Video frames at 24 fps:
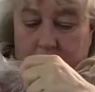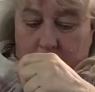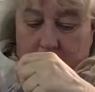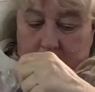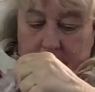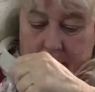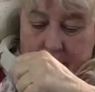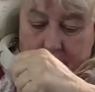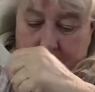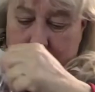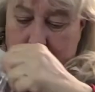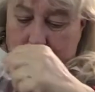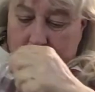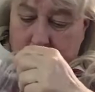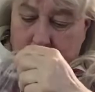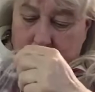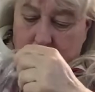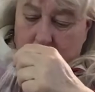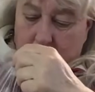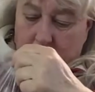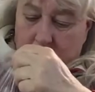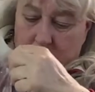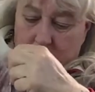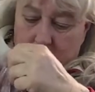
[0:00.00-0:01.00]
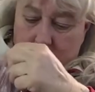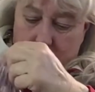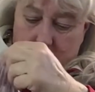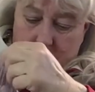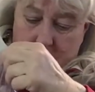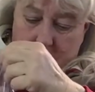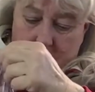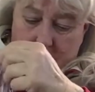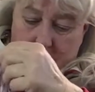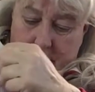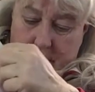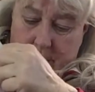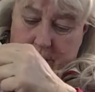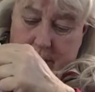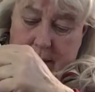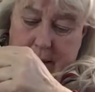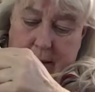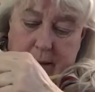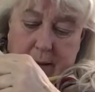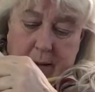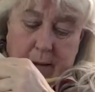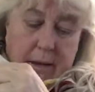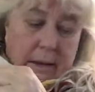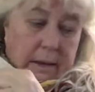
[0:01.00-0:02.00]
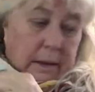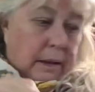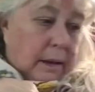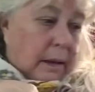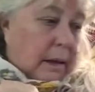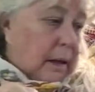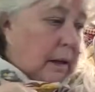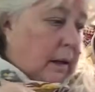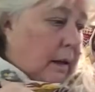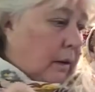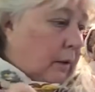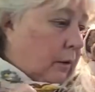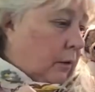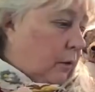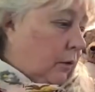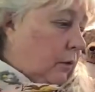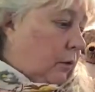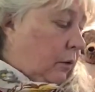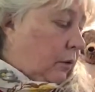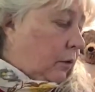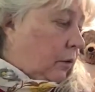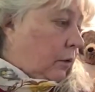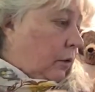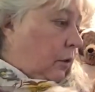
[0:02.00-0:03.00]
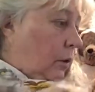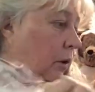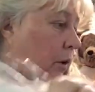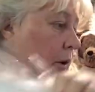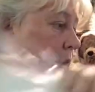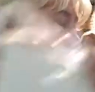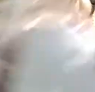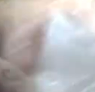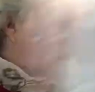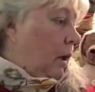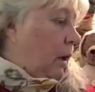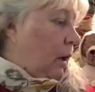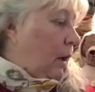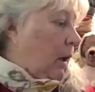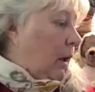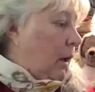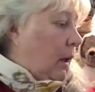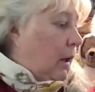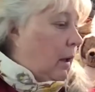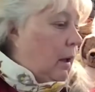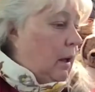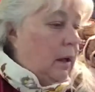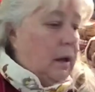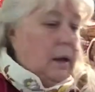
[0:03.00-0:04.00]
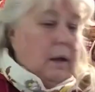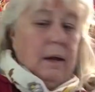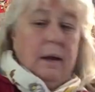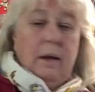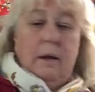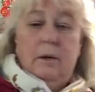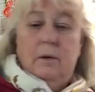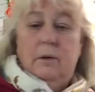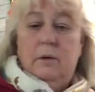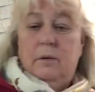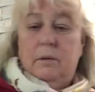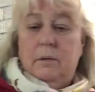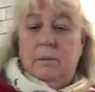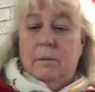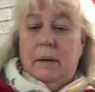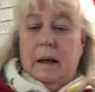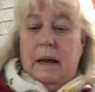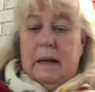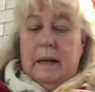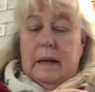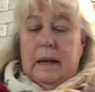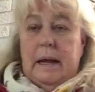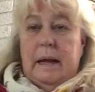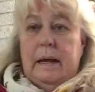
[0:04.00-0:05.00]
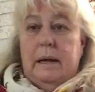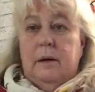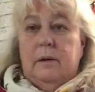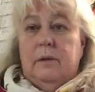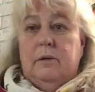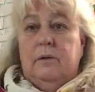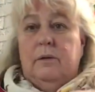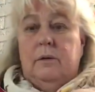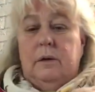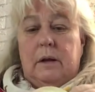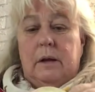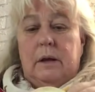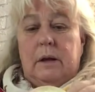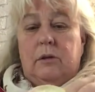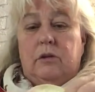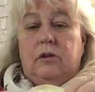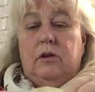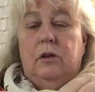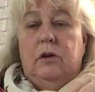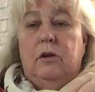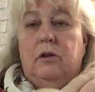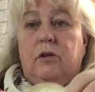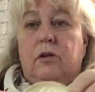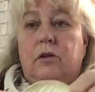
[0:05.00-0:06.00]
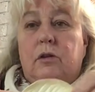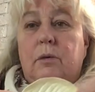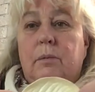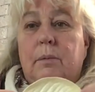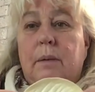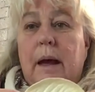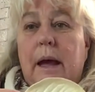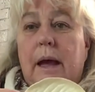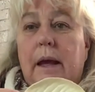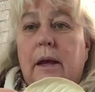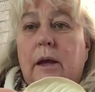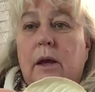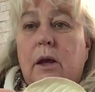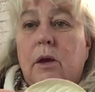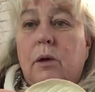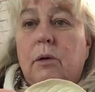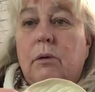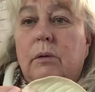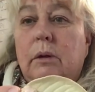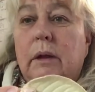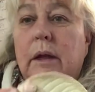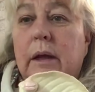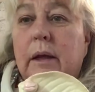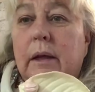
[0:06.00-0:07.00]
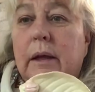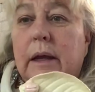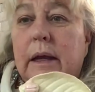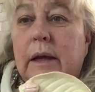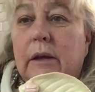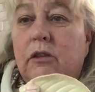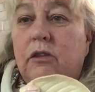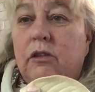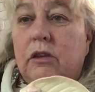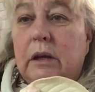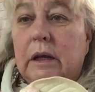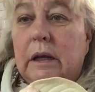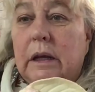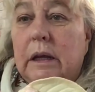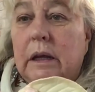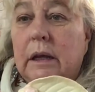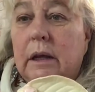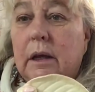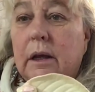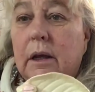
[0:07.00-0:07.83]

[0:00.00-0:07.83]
with the puzzle. But this is my latest addition to my cute little kitschy